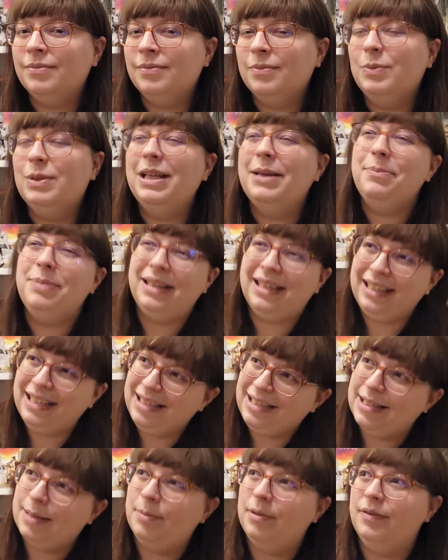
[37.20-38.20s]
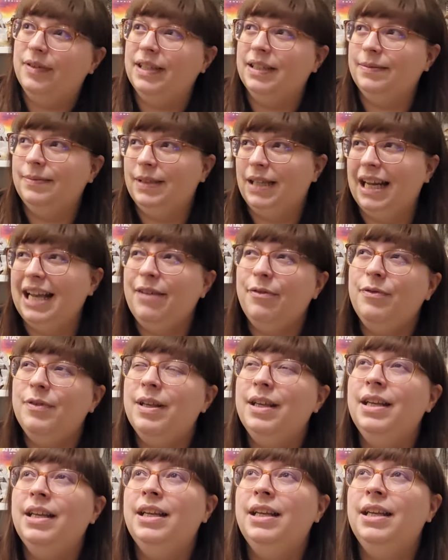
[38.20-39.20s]
Well, I'm planning some of it. I have
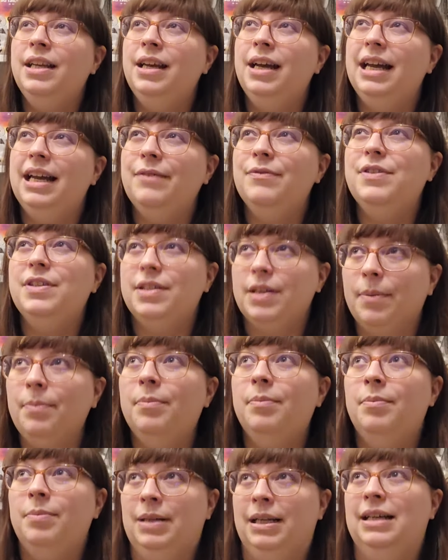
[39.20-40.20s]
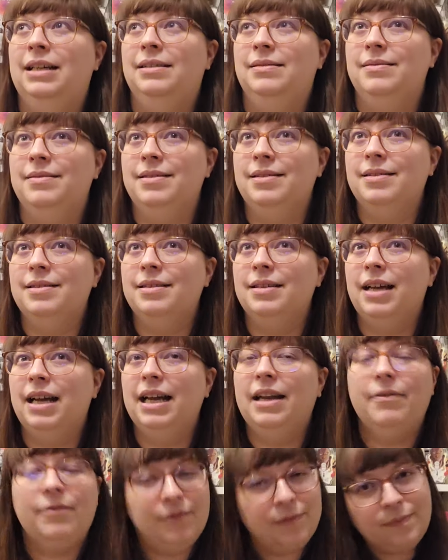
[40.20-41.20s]
I have some plans. I
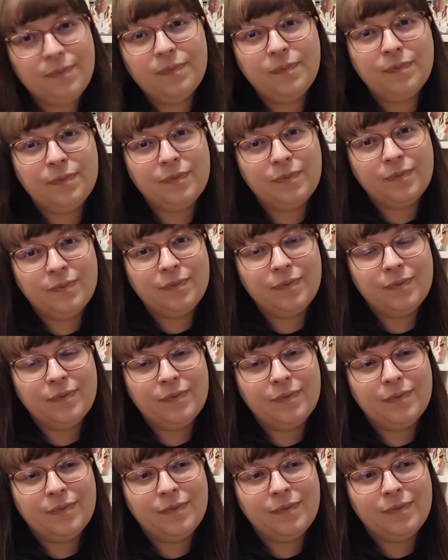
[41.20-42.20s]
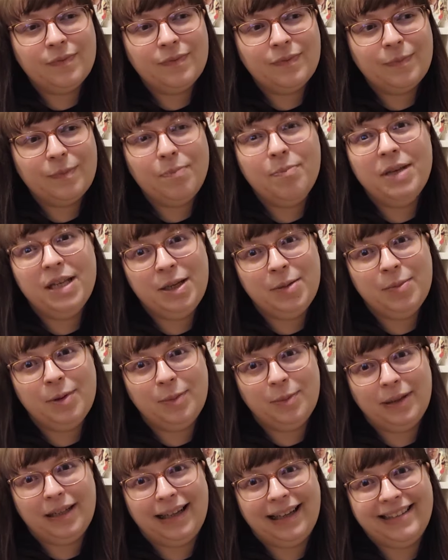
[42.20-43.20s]
have minimal
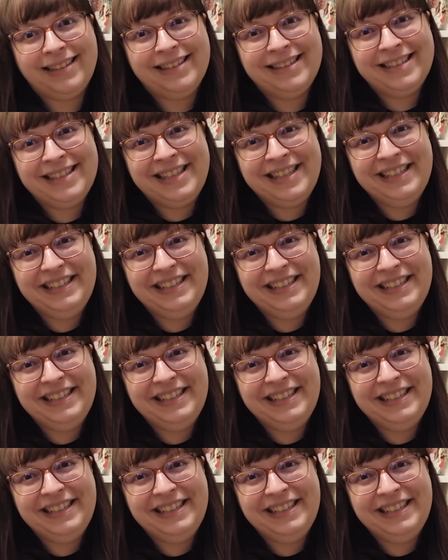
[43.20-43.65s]
plans.